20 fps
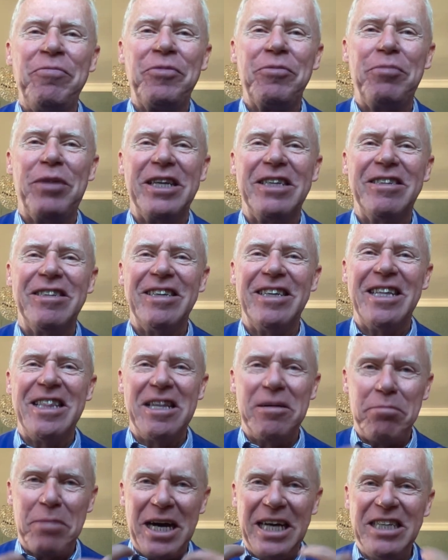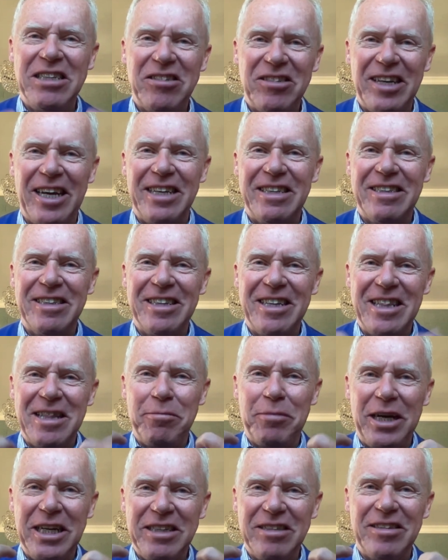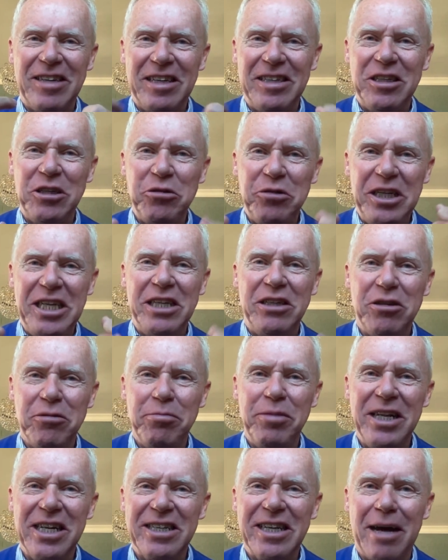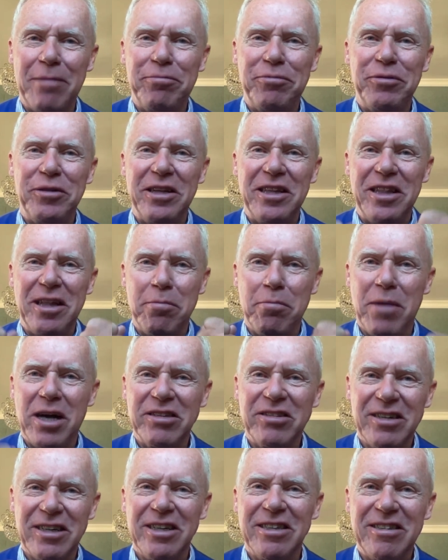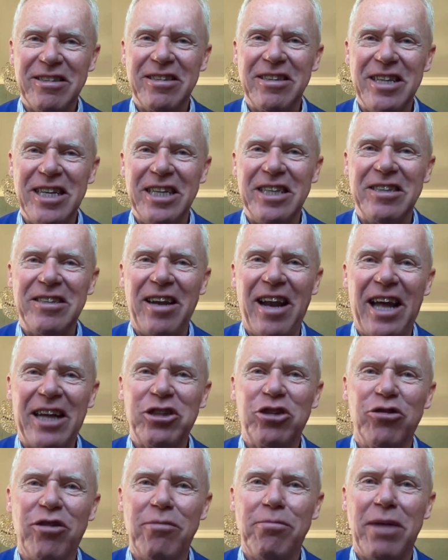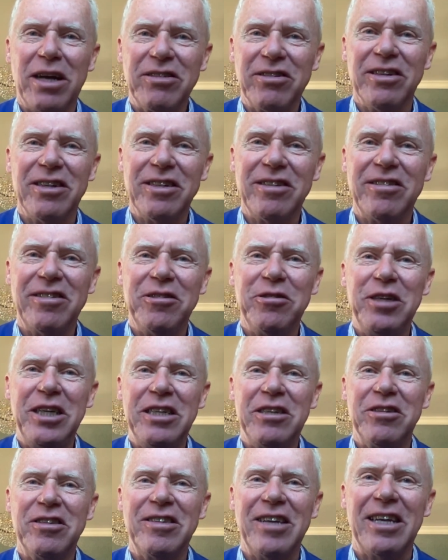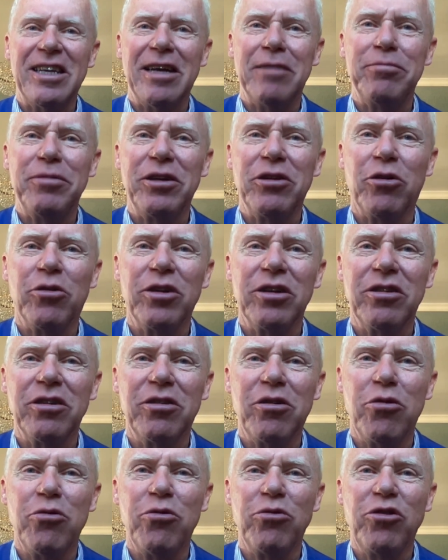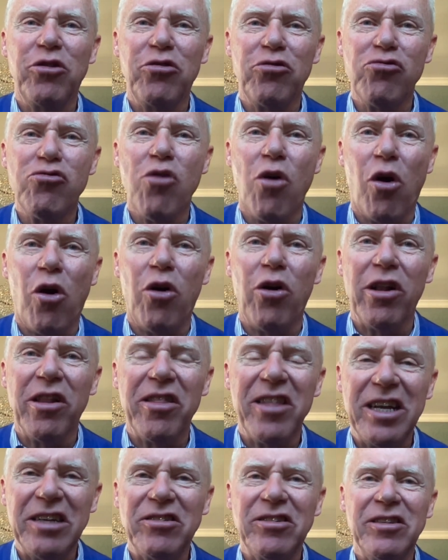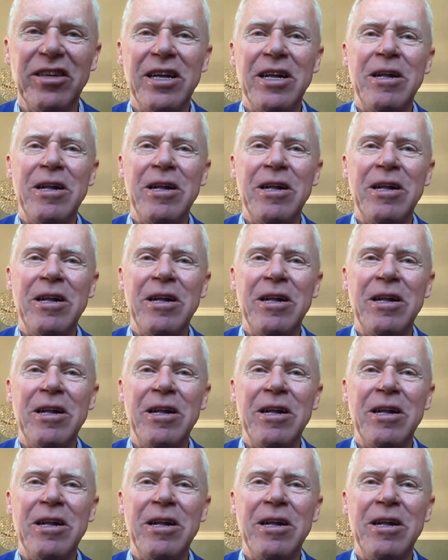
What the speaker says: But the mindset you need to build up, the muscles, the intellectual muscles you need to set up in order to go through all this,